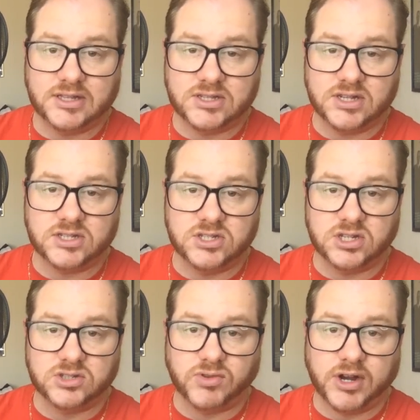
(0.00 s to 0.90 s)
the
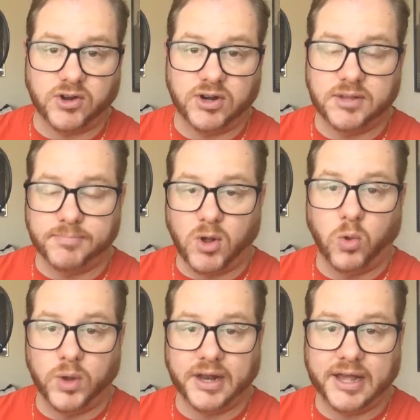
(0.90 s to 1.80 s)
6-6 record, and the bowl
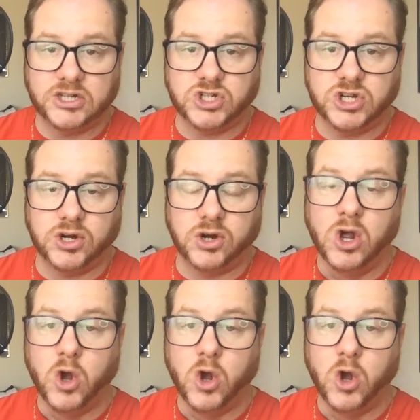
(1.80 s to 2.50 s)
win last year